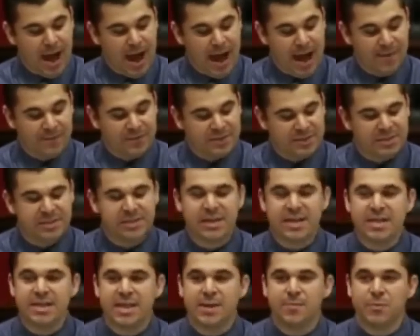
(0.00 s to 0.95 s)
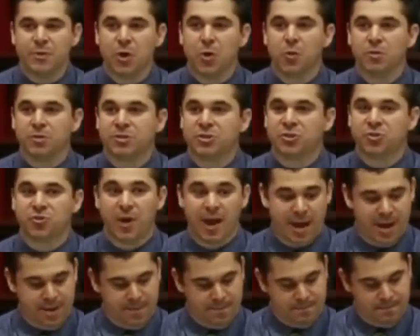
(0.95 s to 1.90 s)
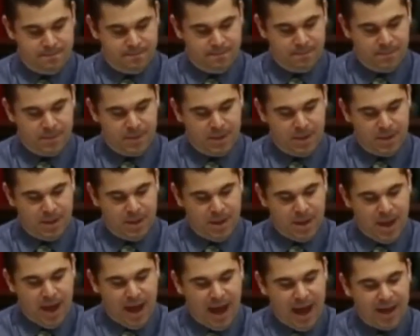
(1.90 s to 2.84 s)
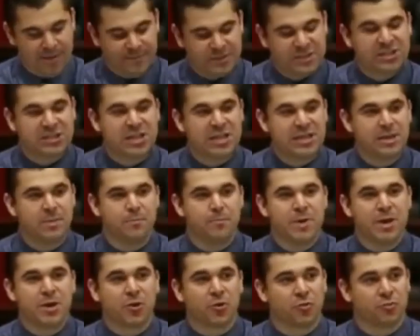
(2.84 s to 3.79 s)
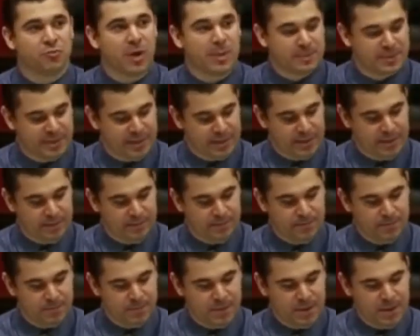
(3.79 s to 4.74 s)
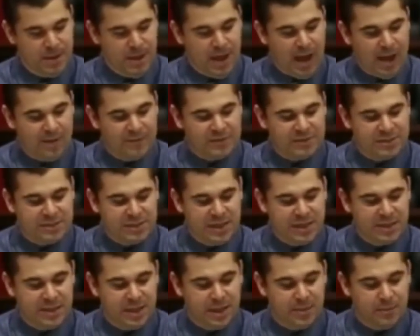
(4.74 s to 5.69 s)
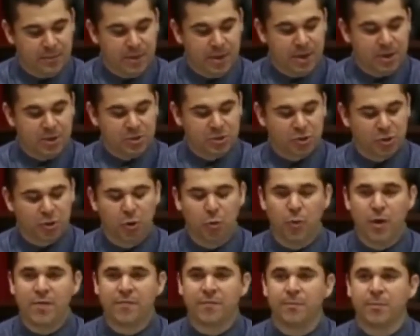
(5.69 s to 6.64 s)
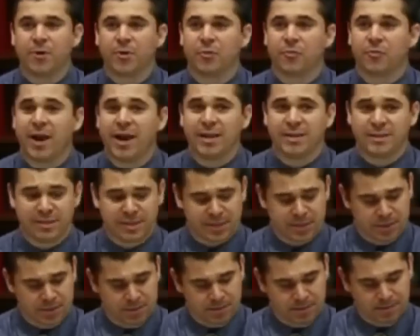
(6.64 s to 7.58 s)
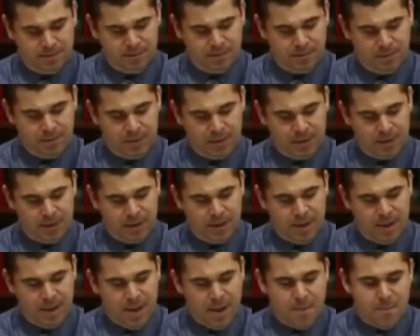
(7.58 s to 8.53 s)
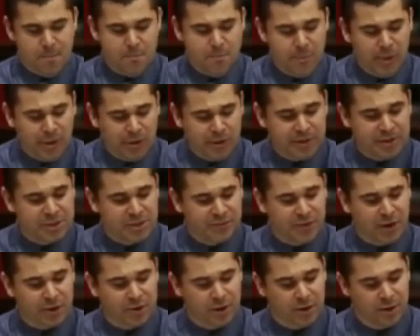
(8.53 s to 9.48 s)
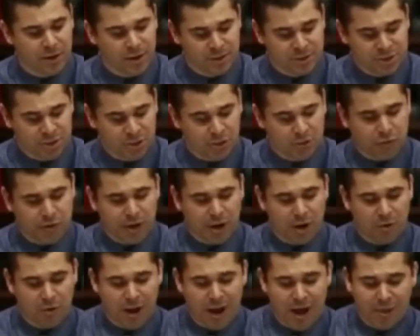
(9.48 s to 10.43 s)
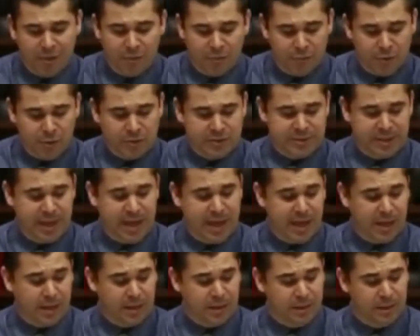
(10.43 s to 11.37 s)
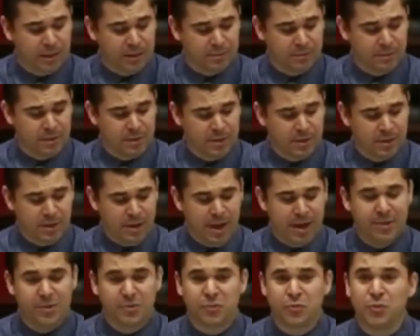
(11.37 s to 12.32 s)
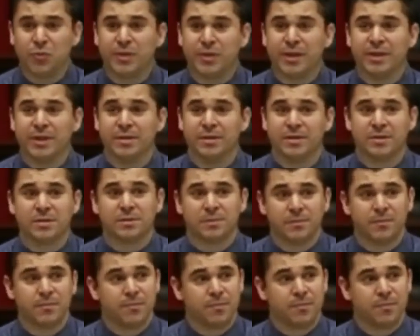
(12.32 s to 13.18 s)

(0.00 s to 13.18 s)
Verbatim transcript: I have seen them go astray. I have seen them be corrupted. I have seen them turn away from Christ. Millions of our children are on the road to hell. And the truth is,